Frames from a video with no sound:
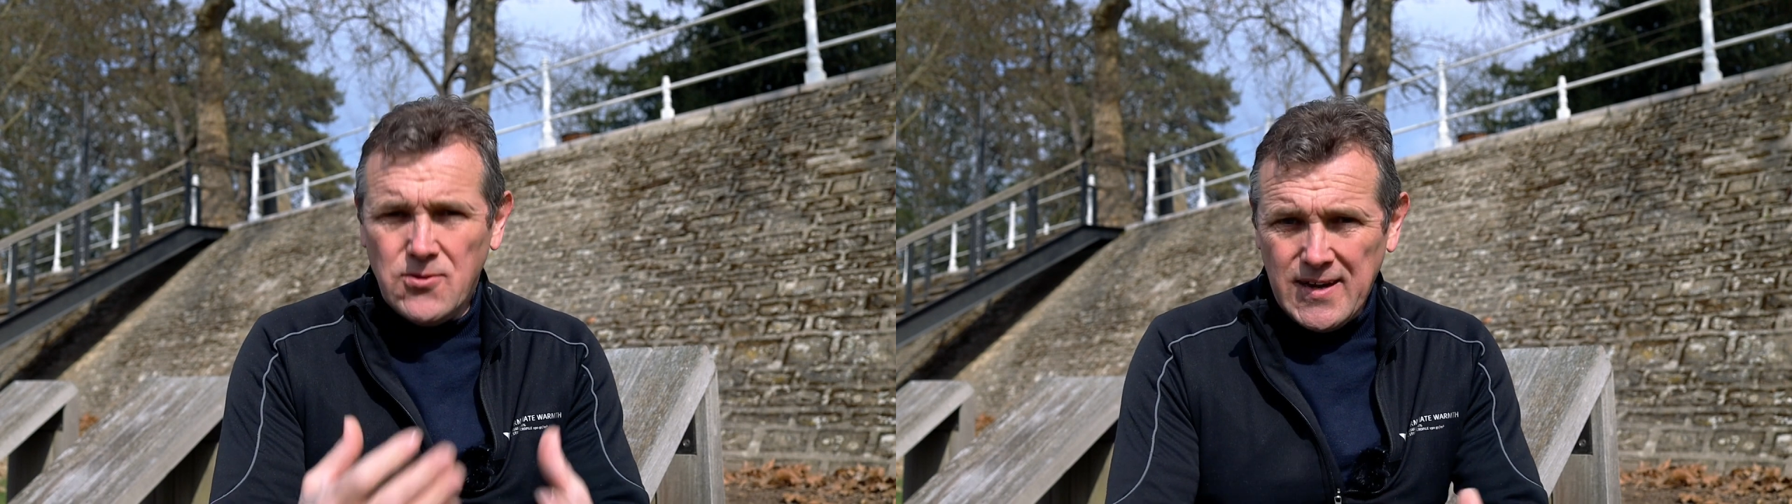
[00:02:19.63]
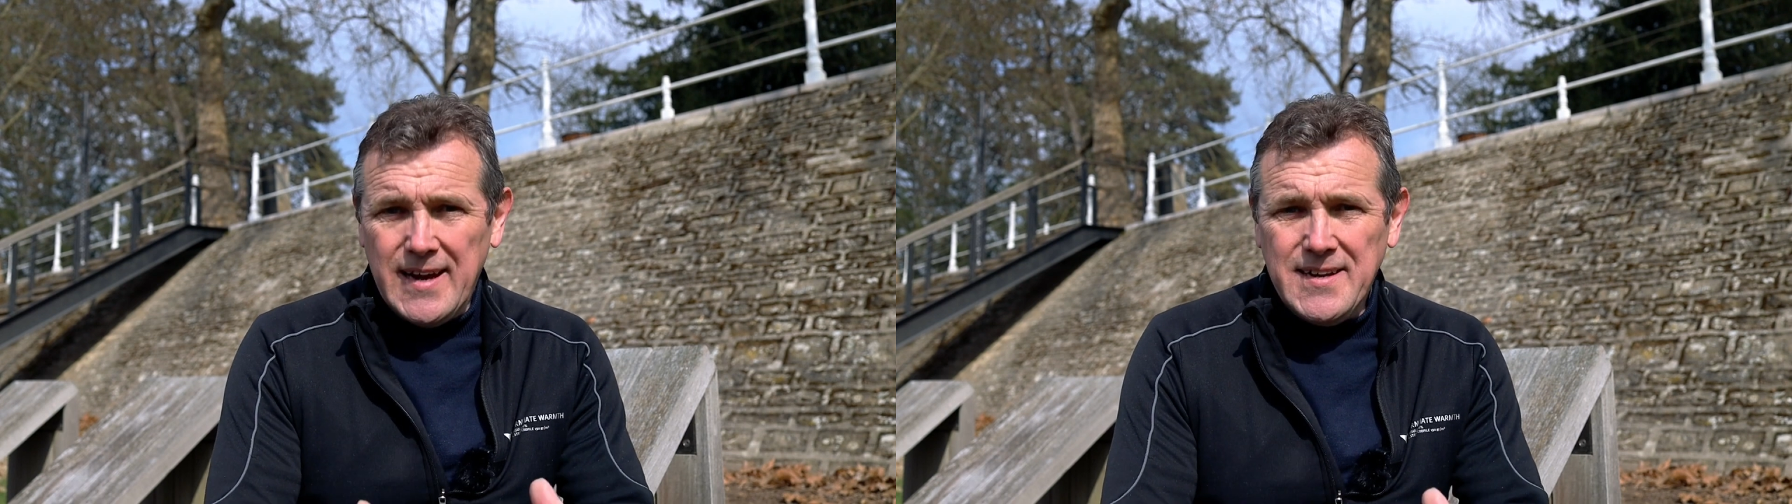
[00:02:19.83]

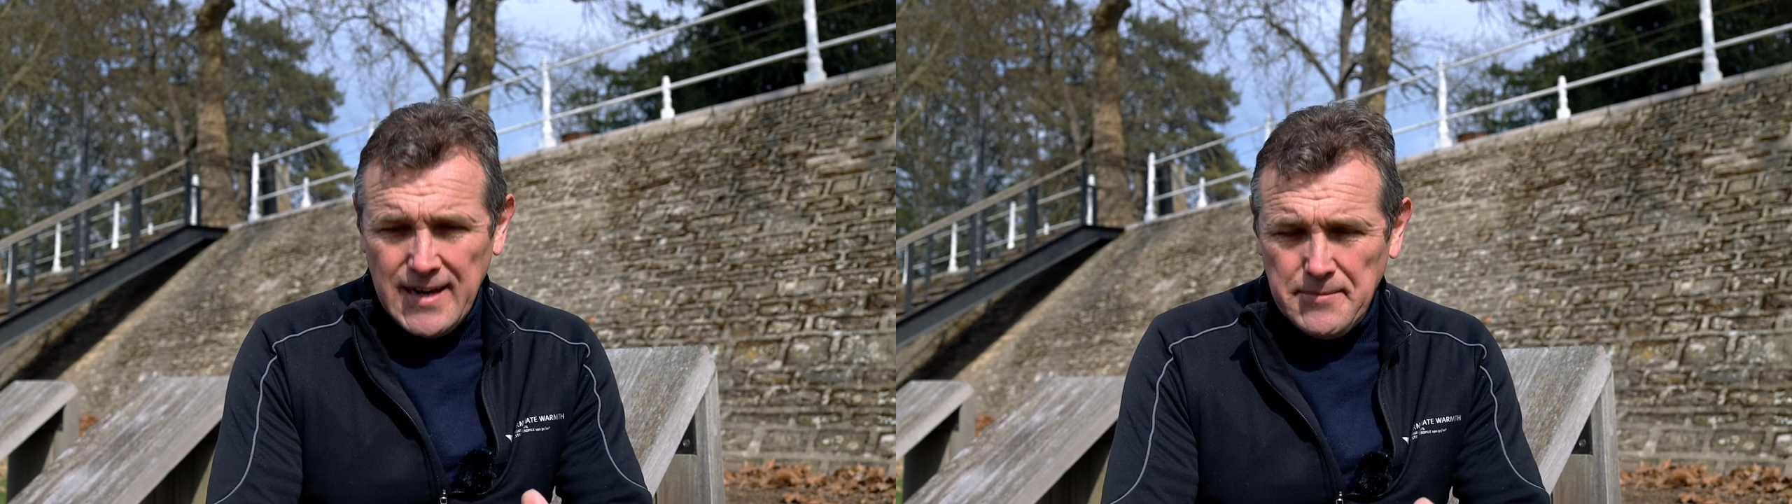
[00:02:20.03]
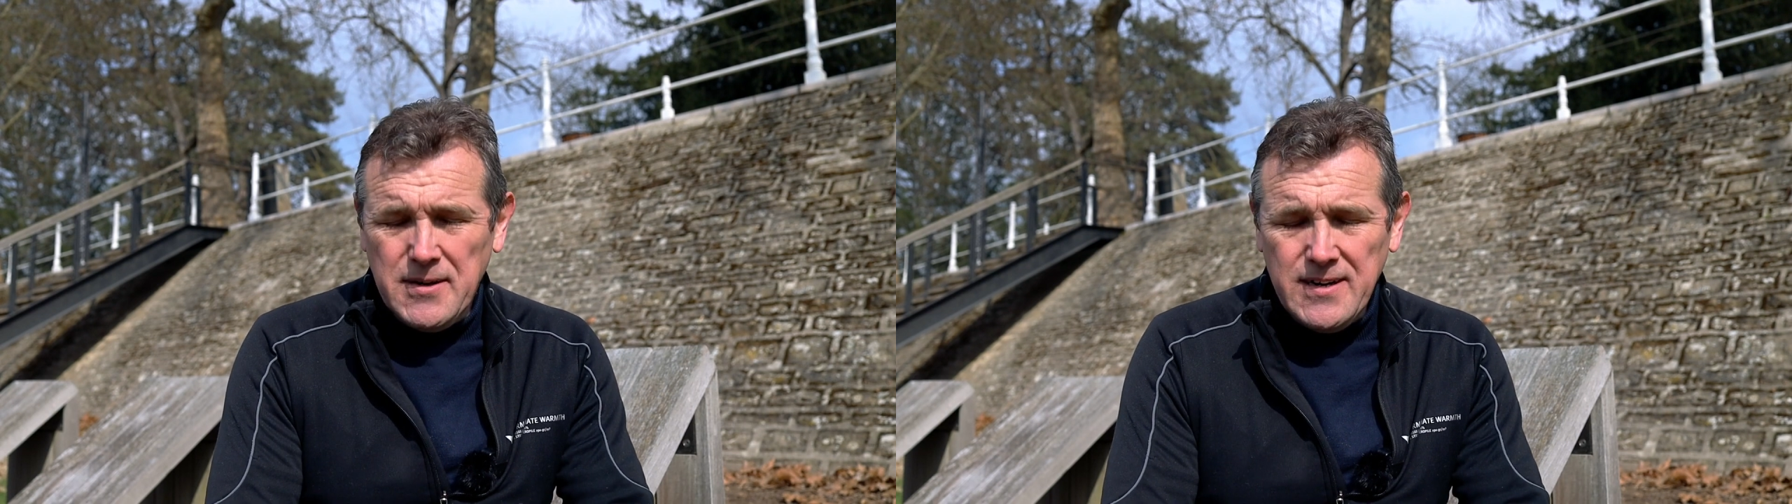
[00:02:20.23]
you're again
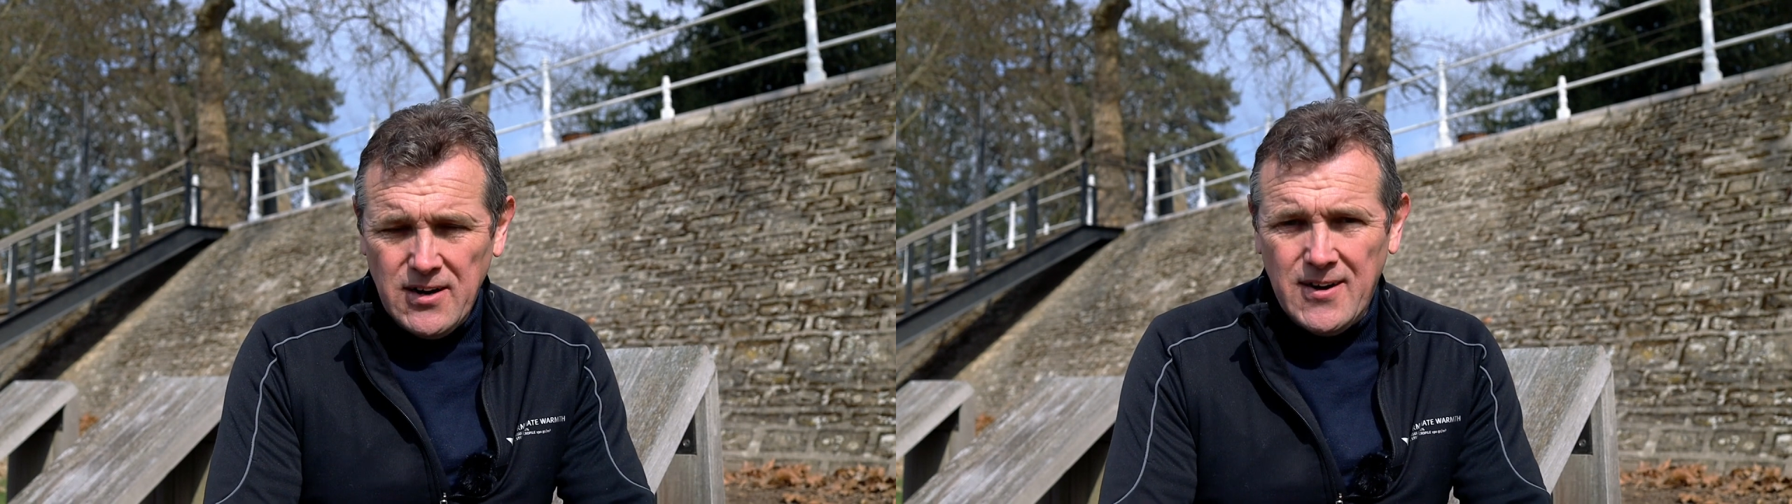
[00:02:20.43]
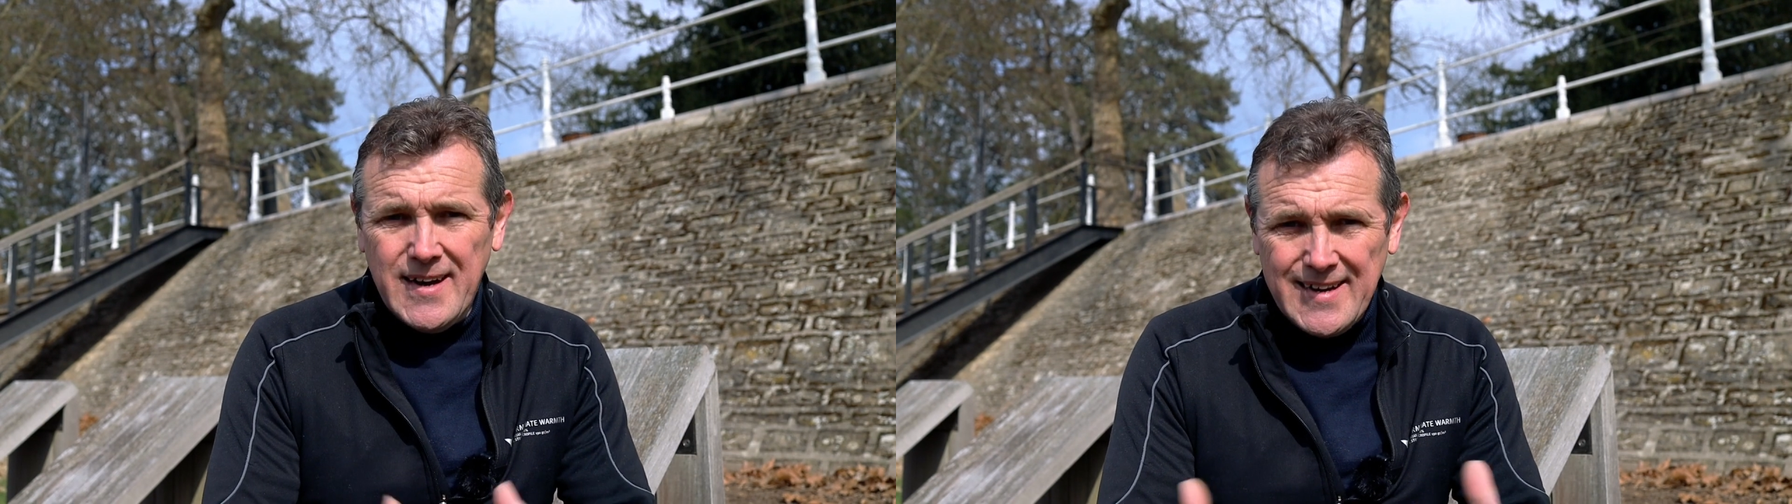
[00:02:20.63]
doubling
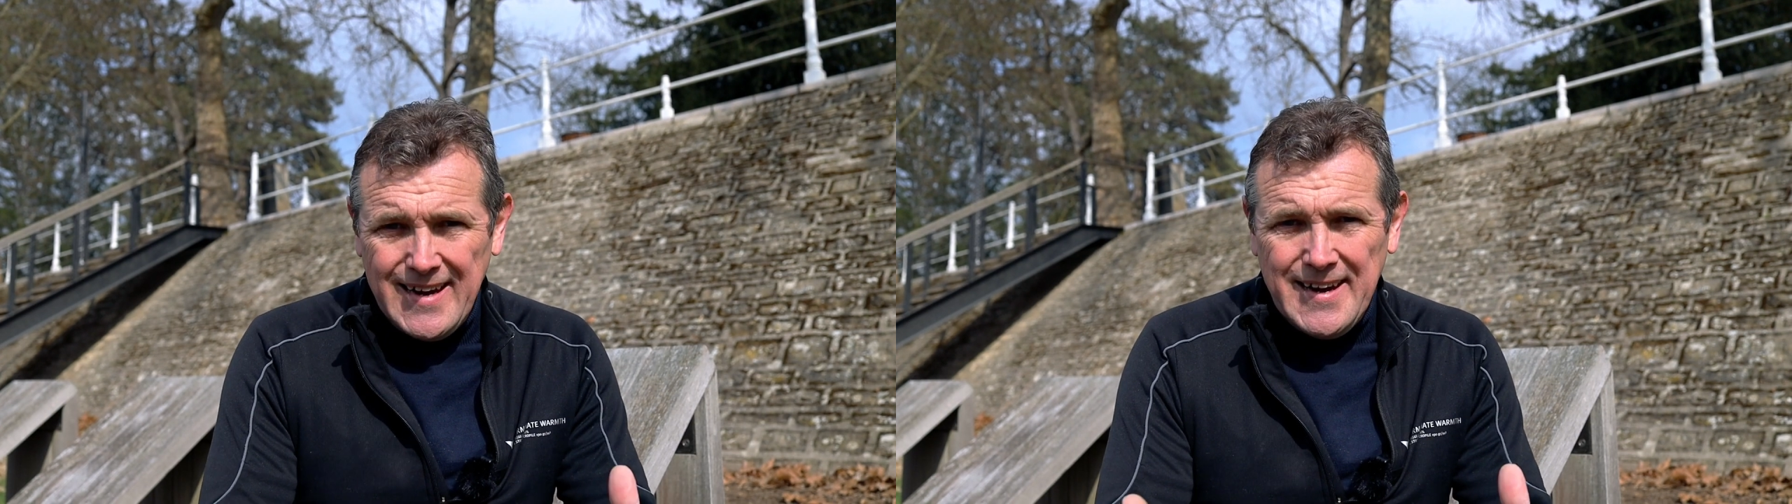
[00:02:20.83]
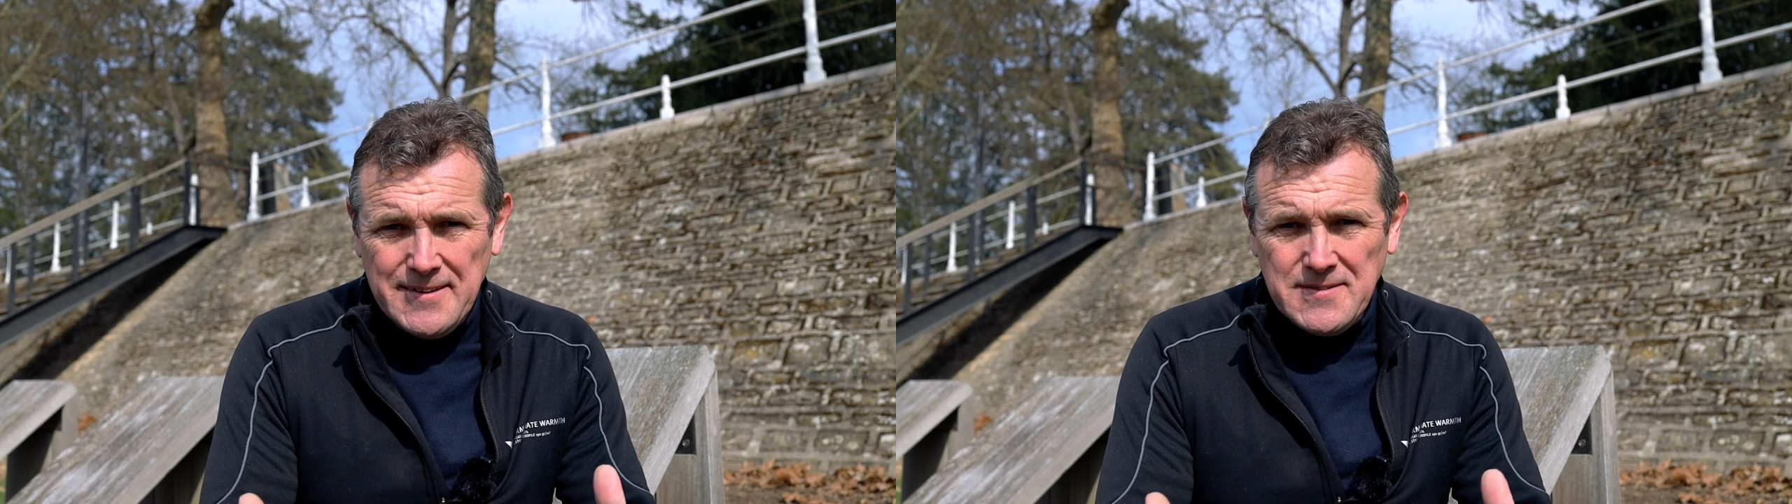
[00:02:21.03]
light
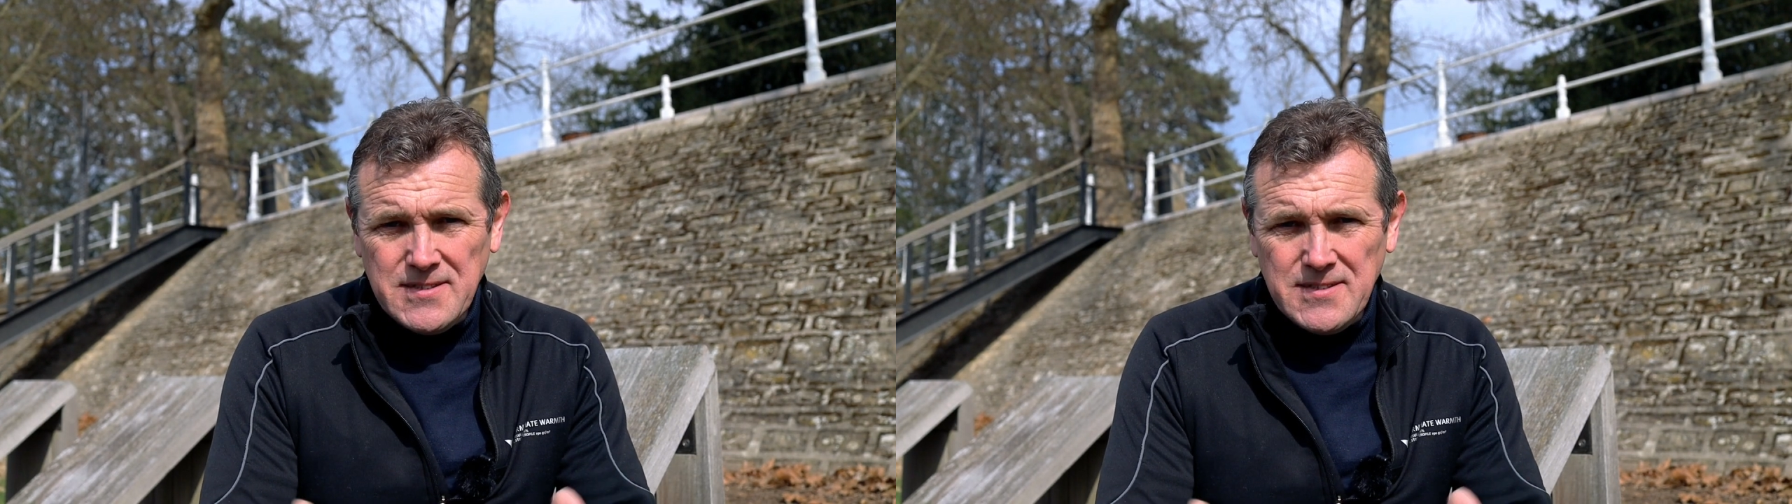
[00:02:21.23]
again.